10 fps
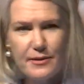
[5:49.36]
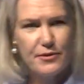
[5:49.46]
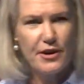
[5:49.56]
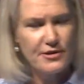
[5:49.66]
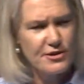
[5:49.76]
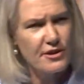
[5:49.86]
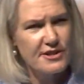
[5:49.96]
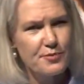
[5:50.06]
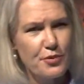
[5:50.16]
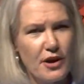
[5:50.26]
no, it's not
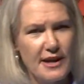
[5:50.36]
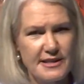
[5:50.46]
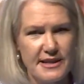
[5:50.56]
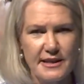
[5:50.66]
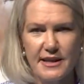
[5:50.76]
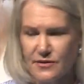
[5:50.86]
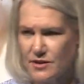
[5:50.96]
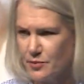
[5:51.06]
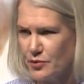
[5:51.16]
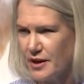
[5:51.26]
surprising
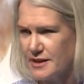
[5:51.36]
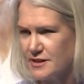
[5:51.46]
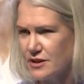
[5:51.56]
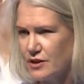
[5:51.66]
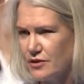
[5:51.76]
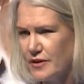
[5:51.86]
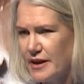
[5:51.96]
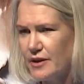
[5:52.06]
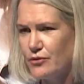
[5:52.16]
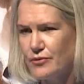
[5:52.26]
given the price of
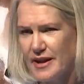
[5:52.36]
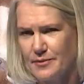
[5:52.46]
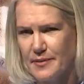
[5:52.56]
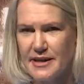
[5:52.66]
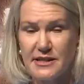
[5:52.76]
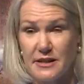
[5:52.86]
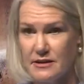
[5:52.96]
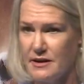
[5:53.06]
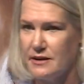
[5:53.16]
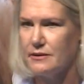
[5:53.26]
red meat
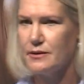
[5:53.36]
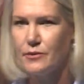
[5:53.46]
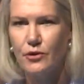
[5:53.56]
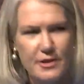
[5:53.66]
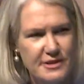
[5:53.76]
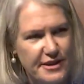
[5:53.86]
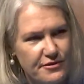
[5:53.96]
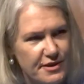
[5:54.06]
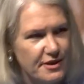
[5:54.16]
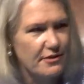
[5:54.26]
and almost
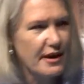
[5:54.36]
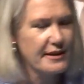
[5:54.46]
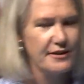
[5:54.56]
everything, right?